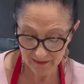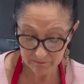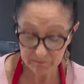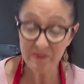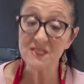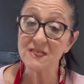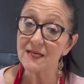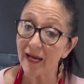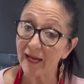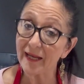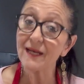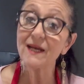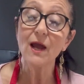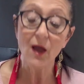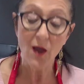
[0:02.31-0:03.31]
Today
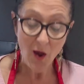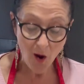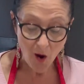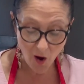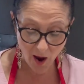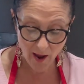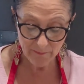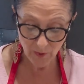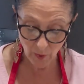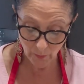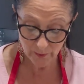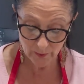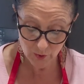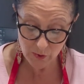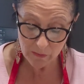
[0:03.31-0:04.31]
I'm
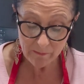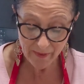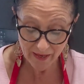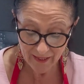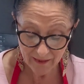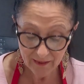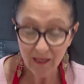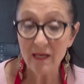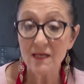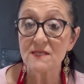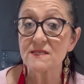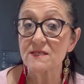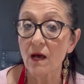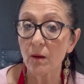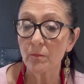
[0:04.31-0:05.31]
going to make
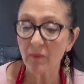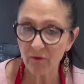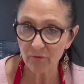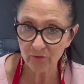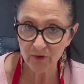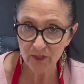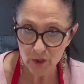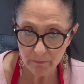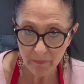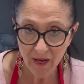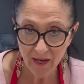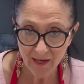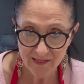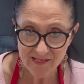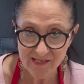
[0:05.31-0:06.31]
some fresh
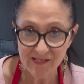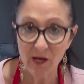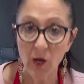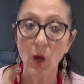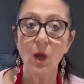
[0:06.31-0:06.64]
pasta